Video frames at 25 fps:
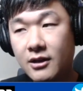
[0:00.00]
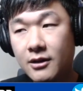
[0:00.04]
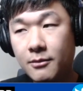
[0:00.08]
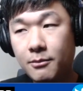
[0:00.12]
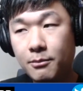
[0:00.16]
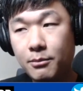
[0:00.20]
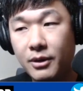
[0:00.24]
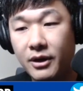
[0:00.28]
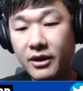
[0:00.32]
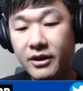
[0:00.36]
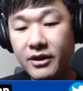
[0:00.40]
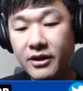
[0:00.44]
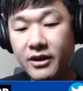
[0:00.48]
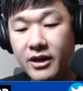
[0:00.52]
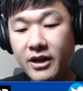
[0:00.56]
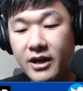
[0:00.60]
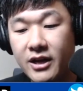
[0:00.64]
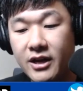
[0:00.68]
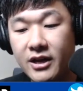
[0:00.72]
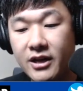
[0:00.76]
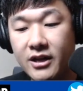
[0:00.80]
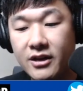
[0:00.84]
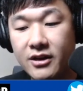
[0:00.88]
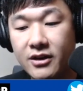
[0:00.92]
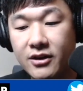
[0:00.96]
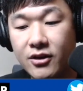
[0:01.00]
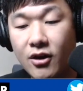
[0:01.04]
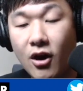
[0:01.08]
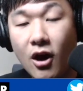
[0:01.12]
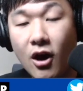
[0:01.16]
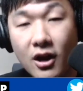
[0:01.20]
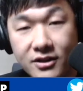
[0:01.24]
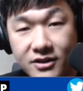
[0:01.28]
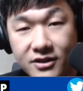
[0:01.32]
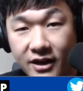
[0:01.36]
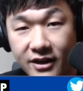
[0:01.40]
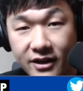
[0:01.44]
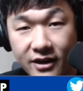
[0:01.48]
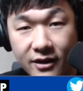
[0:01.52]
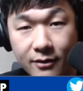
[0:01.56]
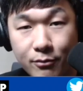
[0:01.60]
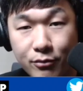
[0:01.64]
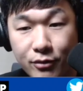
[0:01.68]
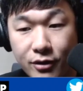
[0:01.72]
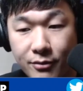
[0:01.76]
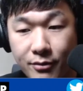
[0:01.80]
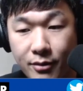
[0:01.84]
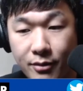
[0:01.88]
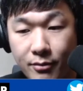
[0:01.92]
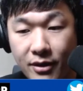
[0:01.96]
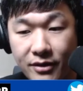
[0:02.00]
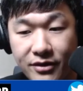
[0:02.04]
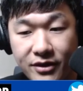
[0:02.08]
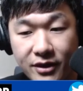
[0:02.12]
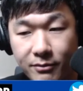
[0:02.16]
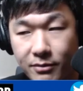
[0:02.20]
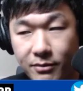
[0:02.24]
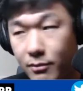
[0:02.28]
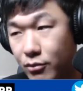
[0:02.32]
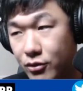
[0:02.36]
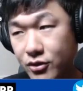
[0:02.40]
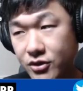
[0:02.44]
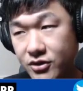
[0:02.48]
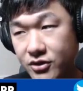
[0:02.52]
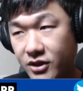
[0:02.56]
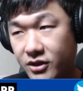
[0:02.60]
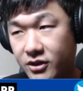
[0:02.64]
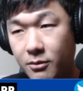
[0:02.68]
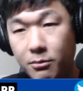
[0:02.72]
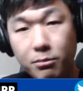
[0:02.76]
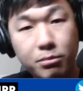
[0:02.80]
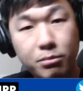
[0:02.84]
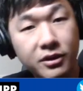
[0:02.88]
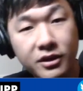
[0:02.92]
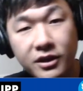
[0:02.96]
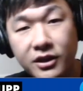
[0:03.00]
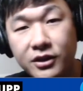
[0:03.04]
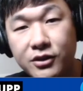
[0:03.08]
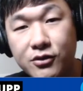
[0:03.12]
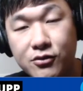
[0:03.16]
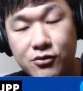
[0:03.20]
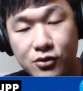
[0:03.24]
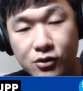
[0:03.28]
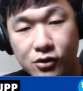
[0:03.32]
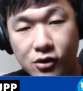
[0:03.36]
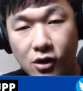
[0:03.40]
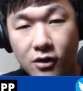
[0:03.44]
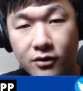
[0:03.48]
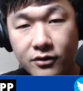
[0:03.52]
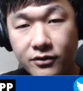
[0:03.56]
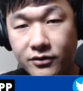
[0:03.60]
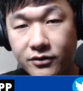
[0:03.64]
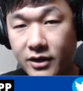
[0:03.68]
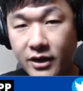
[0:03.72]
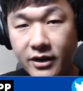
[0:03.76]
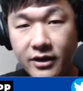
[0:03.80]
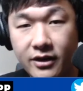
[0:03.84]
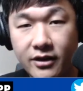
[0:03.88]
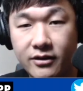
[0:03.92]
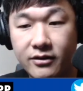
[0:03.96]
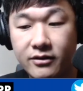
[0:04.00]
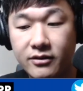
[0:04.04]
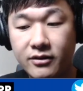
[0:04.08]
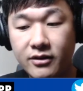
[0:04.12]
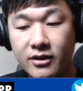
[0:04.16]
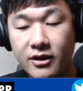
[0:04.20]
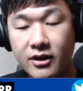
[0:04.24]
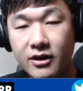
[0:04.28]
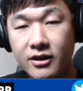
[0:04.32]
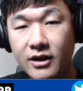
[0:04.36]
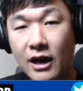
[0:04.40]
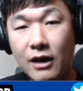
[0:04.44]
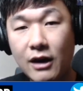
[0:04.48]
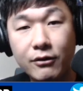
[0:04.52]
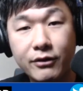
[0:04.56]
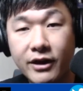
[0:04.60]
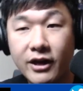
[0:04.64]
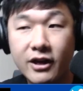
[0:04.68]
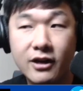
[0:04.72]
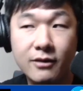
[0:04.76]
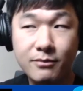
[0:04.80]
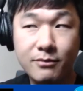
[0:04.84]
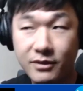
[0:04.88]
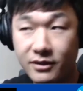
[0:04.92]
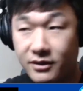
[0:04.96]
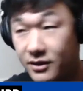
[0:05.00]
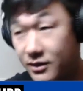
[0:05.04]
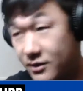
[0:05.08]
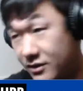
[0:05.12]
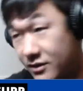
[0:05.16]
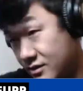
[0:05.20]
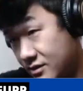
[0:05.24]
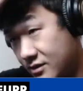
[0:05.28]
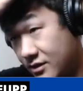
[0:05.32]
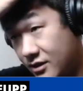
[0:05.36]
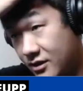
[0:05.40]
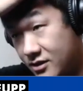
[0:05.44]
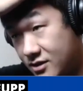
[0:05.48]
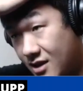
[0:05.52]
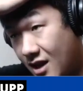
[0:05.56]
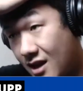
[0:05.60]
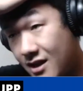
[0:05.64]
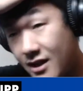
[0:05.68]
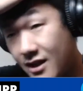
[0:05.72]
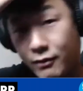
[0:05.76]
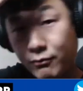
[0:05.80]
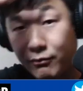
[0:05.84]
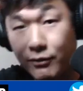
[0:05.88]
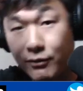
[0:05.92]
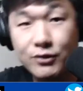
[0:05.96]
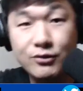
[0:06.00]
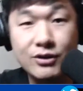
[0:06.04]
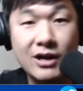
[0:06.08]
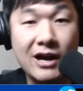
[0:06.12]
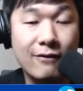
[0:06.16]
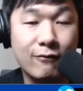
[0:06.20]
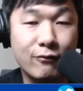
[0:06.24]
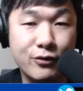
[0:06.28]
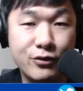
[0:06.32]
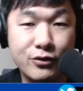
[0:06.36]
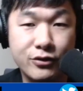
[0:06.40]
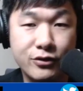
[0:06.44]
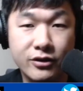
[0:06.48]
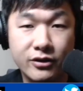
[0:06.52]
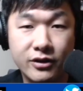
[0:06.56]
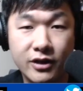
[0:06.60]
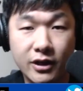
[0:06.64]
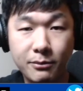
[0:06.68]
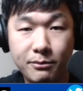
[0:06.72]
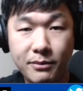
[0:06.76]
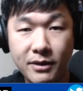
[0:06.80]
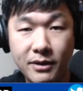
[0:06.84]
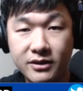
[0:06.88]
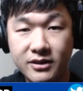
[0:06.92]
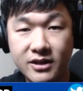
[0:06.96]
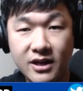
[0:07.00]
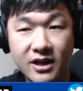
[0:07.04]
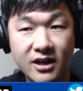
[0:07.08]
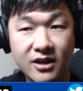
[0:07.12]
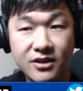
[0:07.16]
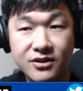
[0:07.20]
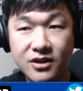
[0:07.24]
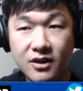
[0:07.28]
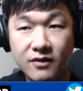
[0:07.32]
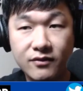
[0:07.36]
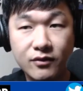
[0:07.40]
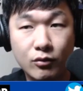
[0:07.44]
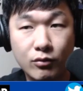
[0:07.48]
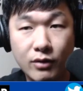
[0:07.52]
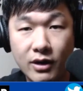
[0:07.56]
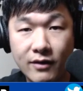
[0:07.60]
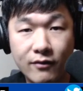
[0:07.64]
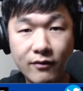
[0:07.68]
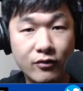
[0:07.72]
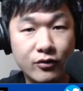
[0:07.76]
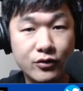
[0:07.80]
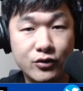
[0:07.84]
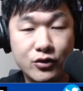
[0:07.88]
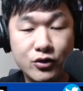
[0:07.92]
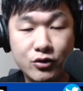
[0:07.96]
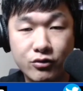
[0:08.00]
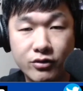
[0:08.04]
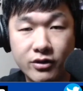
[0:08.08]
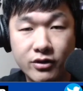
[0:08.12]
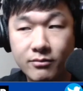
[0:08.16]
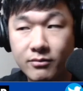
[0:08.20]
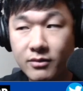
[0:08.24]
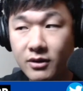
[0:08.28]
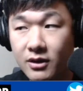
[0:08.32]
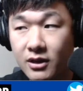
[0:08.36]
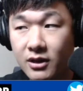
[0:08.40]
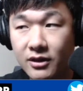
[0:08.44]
But in non-tight end premium, I think people just like completely disregard the tight end. And I don't get it because it's not like redraft where you can like pick tight ends off the waiver and stream.